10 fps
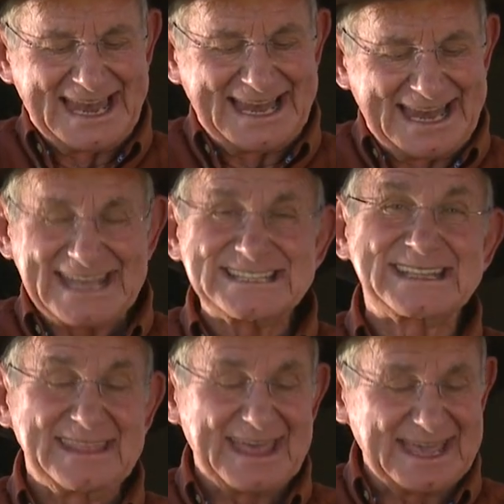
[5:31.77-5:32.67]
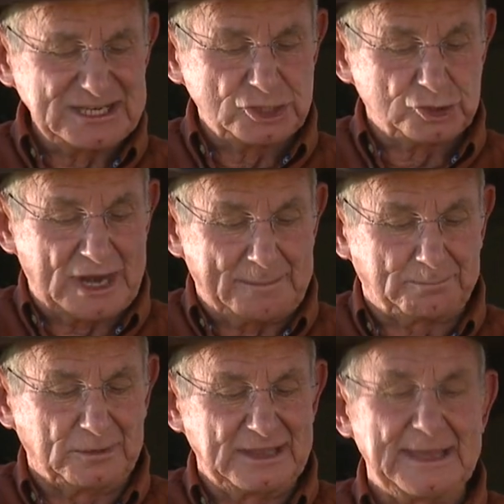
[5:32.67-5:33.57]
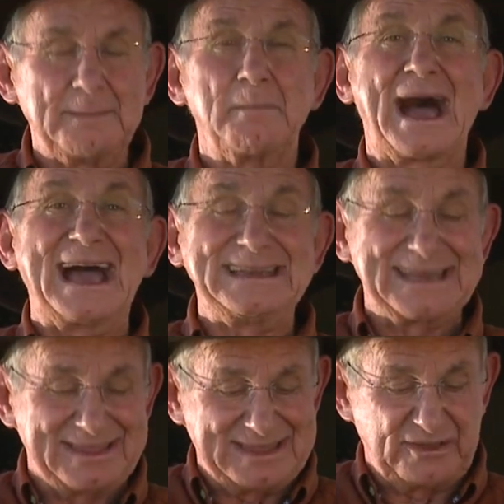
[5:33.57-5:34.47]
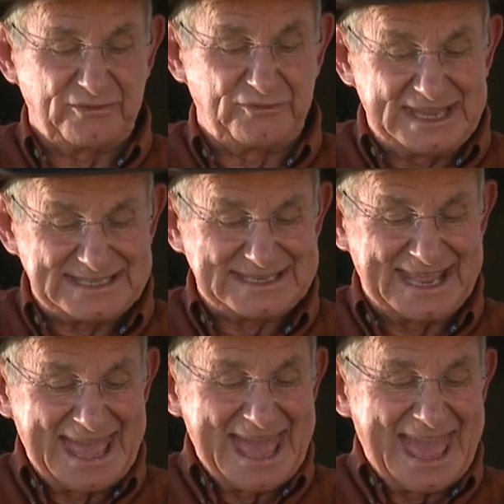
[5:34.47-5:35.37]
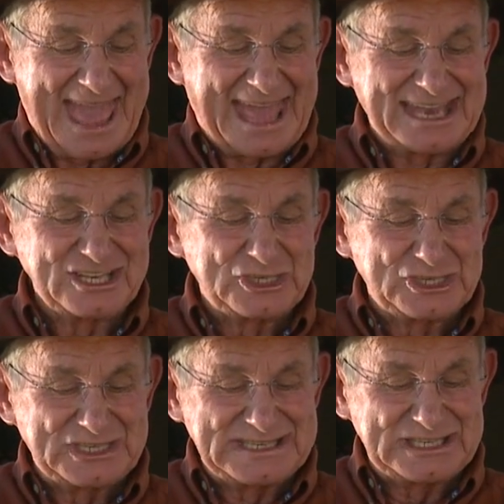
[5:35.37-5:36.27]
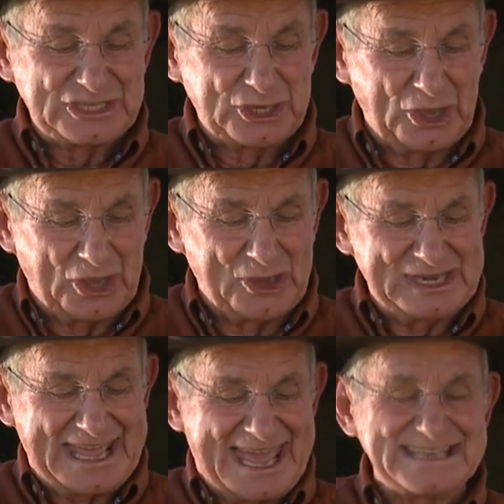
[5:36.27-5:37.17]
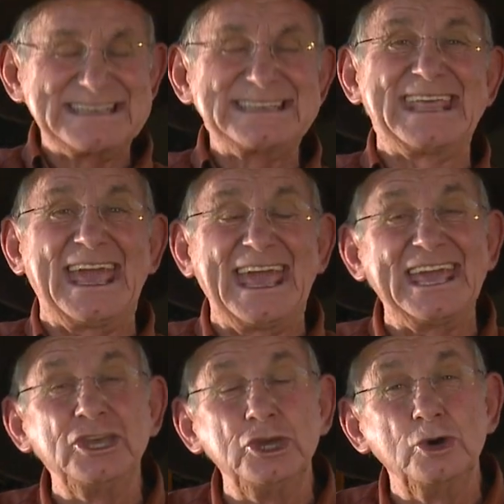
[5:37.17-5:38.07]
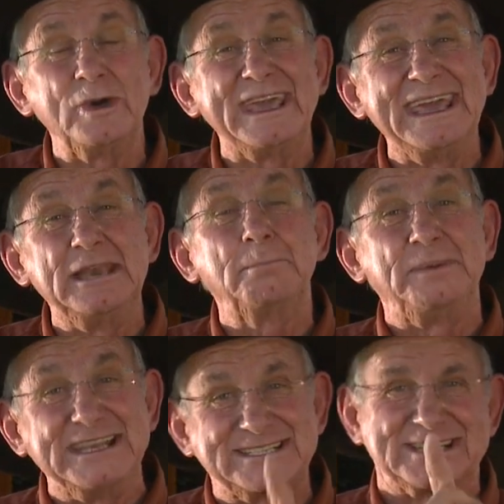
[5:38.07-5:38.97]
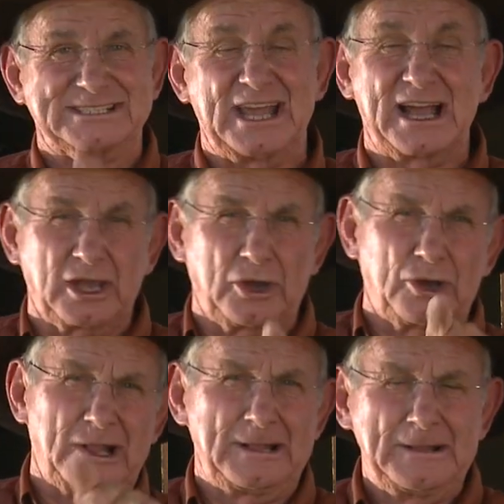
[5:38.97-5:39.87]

lest they trample them under their feet and turn and tear you in pieces. Young girl,